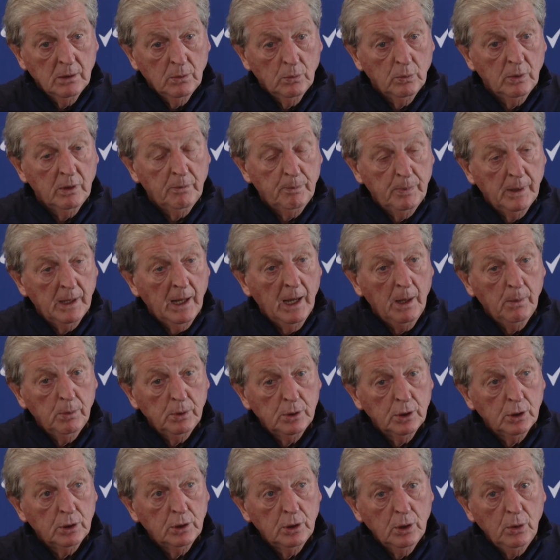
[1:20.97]
we've been able
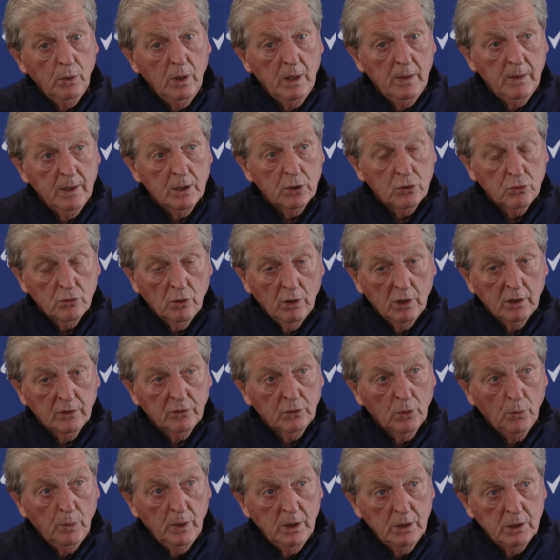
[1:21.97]
to do in this
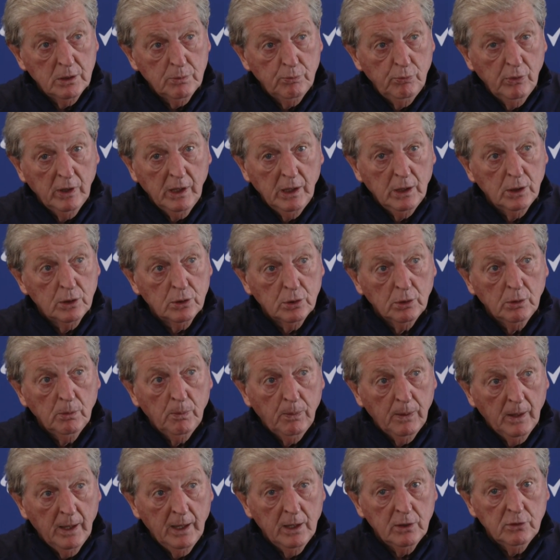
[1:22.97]
transfer window is bring in two
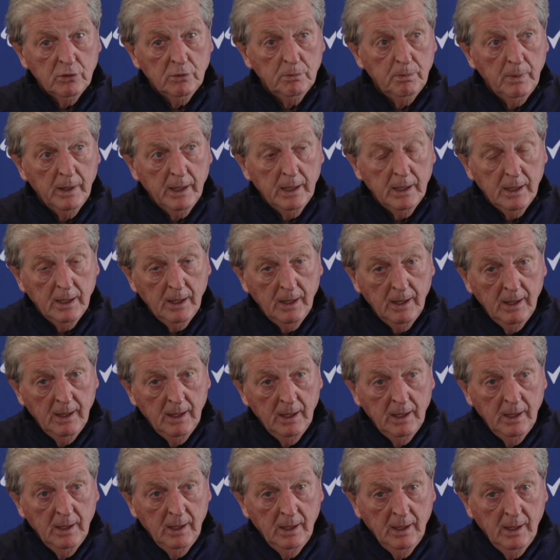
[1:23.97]
players who've made
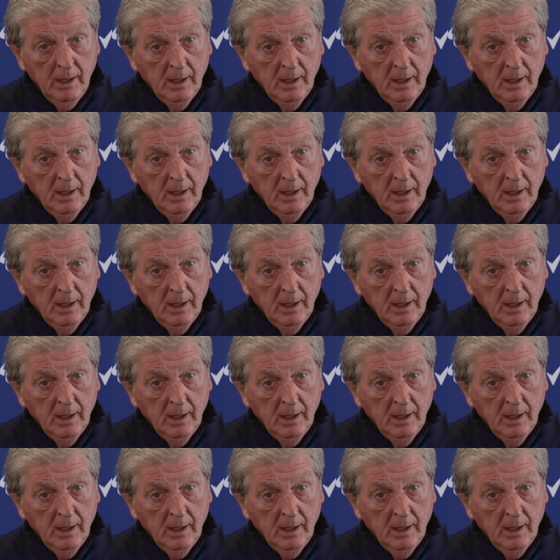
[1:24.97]
a,